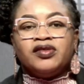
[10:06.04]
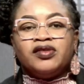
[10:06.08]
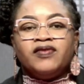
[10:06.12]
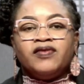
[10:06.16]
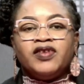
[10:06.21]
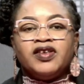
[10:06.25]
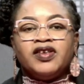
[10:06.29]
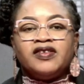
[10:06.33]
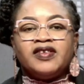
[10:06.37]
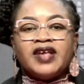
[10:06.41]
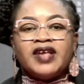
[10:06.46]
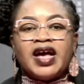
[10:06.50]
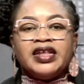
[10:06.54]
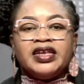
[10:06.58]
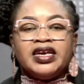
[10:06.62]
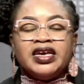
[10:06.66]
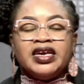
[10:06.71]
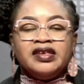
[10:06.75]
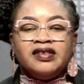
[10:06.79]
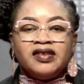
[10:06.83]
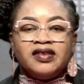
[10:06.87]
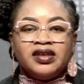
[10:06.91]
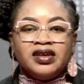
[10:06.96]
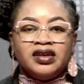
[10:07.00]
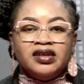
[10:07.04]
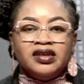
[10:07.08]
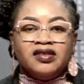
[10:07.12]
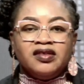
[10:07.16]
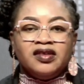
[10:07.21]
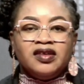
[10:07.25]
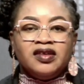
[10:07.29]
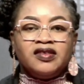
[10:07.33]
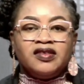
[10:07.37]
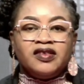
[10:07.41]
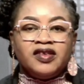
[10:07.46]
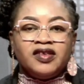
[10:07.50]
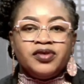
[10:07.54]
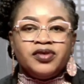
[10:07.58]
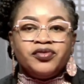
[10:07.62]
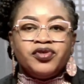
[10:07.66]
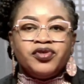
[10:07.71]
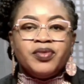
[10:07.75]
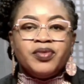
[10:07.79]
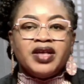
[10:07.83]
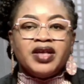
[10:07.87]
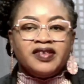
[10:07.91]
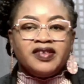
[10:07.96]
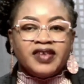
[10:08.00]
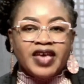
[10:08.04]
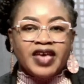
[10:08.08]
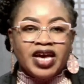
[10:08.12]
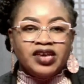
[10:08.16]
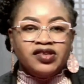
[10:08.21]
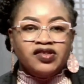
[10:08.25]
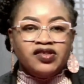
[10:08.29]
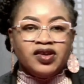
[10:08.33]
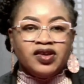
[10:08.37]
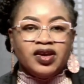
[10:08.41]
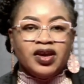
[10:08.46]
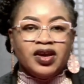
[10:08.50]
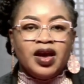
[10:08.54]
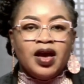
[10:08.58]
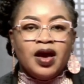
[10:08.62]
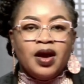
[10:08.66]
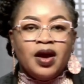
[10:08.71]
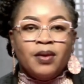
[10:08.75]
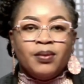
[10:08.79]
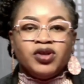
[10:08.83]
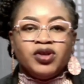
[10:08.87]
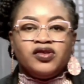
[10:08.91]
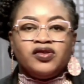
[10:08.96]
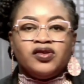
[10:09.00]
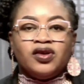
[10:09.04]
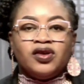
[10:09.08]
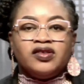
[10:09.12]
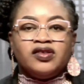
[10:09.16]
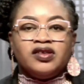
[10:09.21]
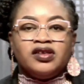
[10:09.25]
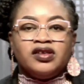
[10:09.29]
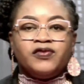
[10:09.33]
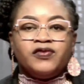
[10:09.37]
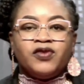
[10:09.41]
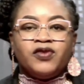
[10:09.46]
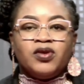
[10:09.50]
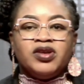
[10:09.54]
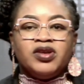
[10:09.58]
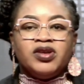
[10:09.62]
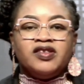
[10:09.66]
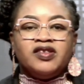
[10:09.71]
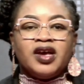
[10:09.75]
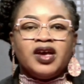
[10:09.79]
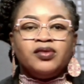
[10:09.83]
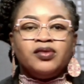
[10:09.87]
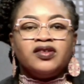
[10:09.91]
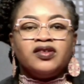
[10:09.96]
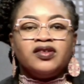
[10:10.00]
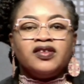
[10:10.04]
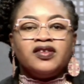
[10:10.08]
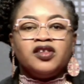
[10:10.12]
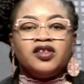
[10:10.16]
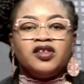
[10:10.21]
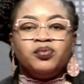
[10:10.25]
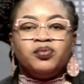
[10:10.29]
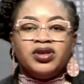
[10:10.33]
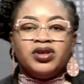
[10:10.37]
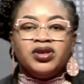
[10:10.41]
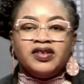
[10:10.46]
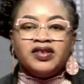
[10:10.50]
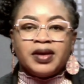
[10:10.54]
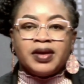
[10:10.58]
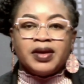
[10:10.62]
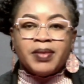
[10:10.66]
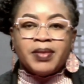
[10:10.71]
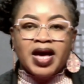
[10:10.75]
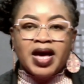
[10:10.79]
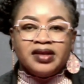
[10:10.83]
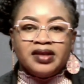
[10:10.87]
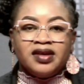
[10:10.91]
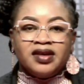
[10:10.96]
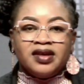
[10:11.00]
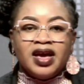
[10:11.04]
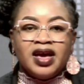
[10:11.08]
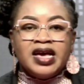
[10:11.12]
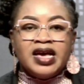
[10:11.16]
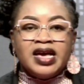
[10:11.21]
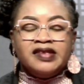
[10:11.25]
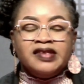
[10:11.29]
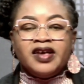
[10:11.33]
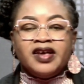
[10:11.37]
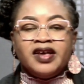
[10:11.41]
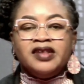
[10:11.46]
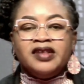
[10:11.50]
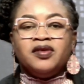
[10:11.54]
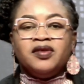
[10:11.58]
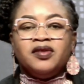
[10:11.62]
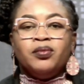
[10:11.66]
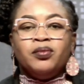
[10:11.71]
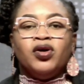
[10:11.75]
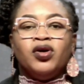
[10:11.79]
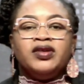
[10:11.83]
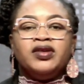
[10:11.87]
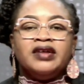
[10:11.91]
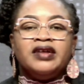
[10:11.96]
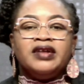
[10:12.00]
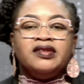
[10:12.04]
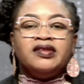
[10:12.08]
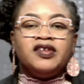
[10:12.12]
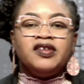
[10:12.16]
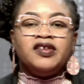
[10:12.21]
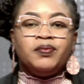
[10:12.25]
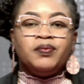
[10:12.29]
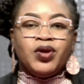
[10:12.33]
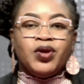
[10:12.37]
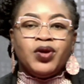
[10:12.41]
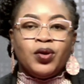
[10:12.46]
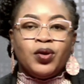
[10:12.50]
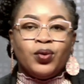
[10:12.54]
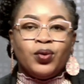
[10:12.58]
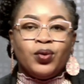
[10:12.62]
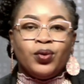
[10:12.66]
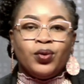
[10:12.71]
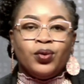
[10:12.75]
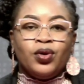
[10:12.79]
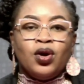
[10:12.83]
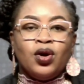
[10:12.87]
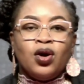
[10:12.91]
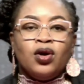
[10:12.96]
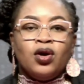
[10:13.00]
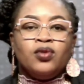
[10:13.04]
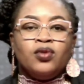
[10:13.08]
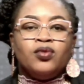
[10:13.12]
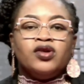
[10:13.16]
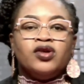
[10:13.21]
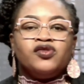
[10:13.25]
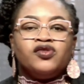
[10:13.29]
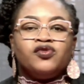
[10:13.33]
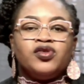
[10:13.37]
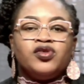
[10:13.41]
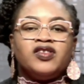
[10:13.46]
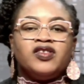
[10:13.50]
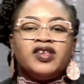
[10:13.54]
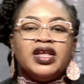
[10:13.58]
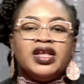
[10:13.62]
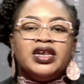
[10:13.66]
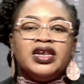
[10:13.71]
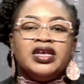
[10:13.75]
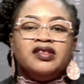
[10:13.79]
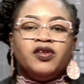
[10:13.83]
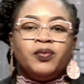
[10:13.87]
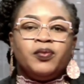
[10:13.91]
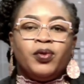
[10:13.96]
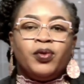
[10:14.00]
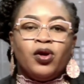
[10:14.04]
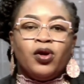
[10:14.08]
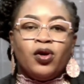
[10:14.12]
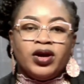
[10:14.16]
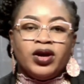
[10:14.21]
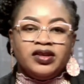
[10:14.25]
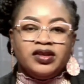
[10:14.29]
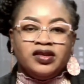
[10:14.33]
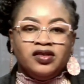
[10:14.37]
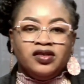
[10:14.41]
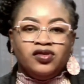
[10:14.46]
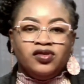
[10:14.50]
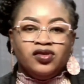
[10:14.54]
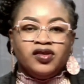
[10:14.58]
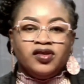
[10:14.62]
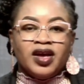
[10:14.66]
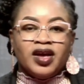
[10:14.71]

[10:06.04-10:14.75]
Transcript: the sad incident still remain sketchy, but sources from the Delta State Police Command said the murdered DPO, who was recently deployed to the